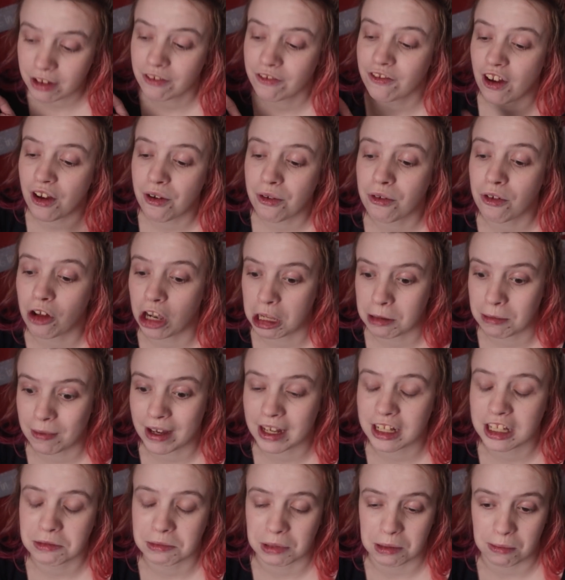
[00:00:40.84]
the phone call I
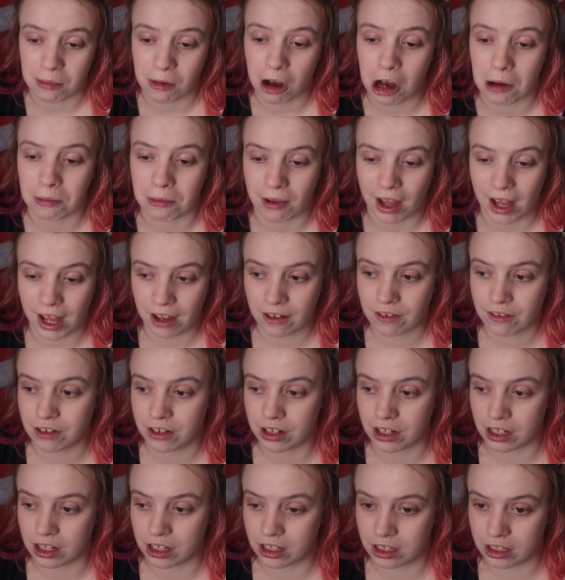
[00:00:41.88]
made to my mom
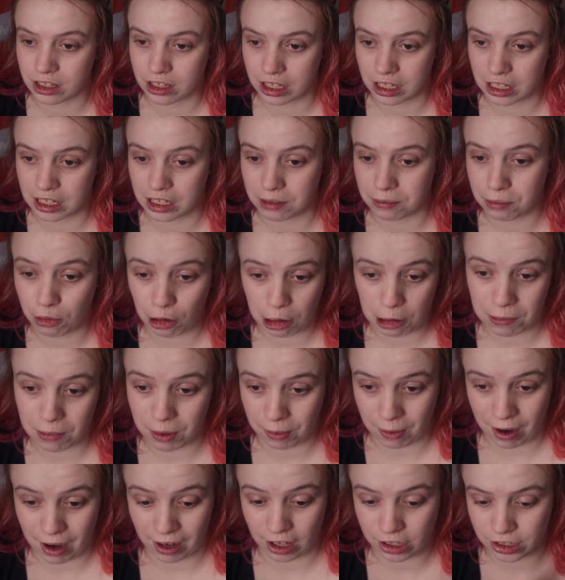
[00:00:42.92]
after the
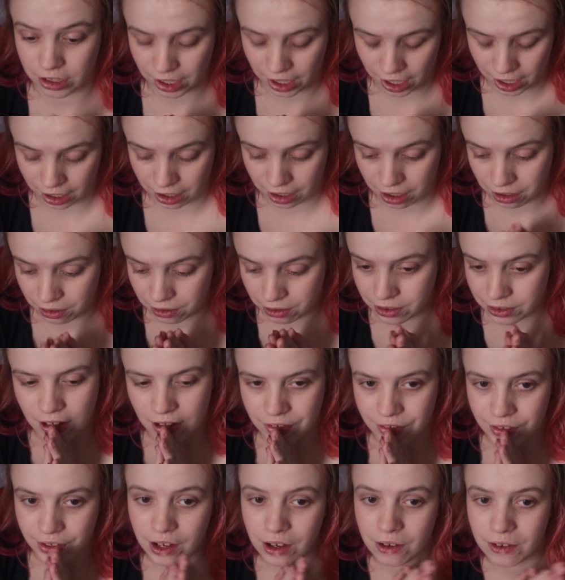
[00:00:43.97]
appointment where I got diagnosed. I
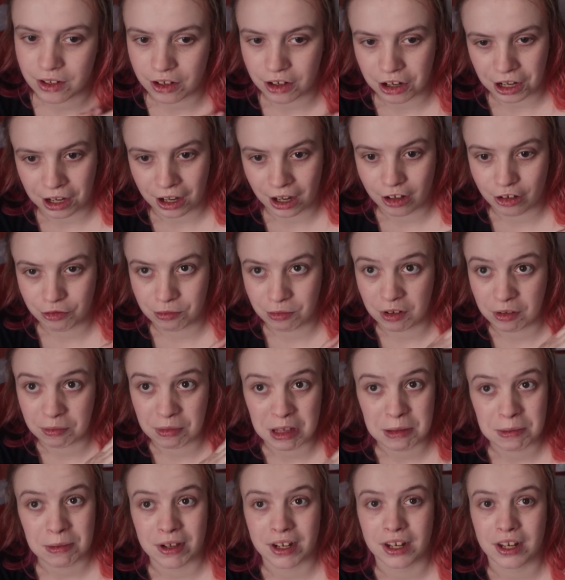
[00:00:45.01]
was like, oh, they diagnosed me with
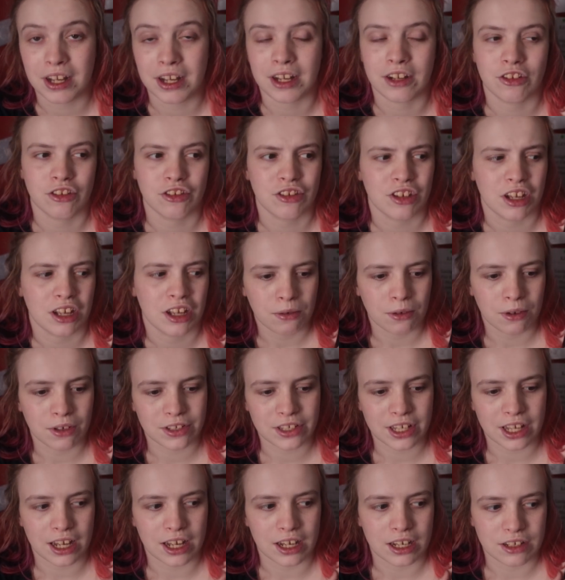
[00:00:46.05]
B P D. She was like, what's
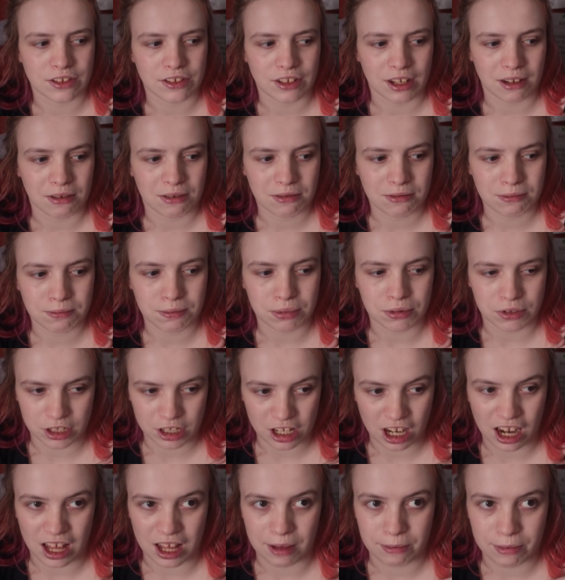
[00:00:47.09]
that? I was like,
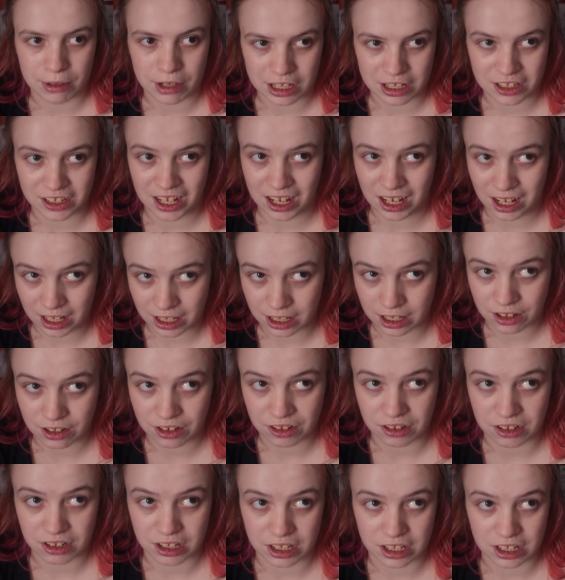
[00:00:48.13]
borderline personality
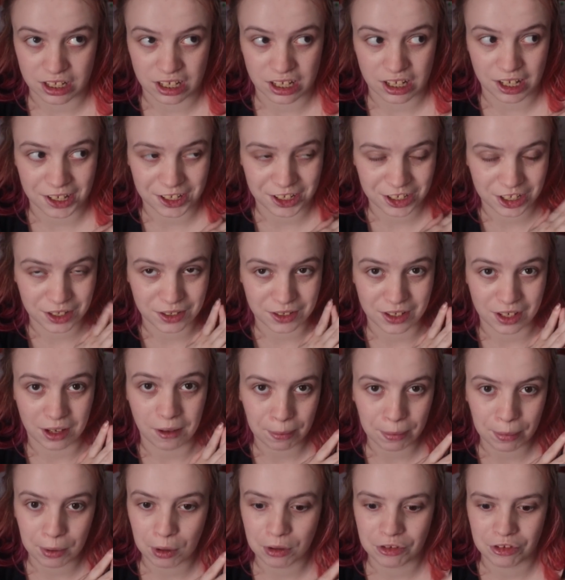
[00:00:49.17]
disorder. And she was
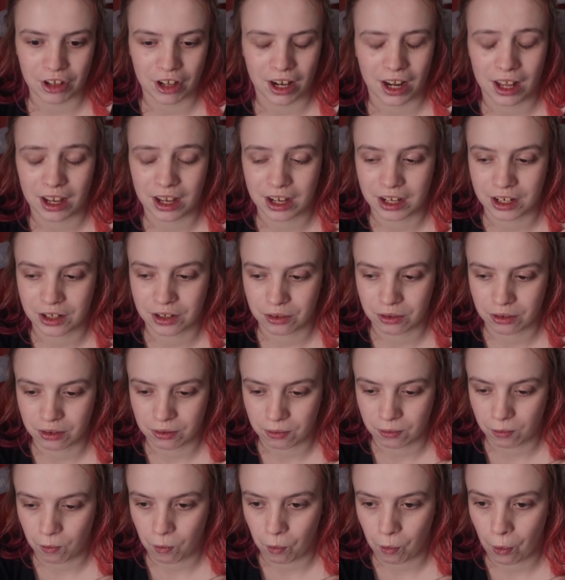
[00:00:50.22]
like,
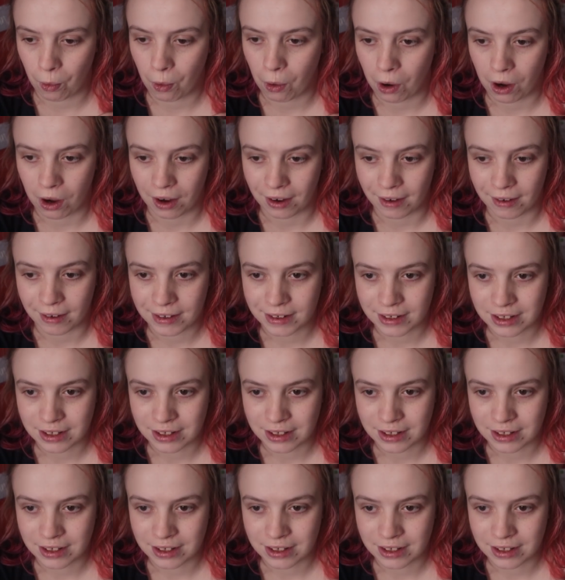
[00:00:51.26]
borderline what?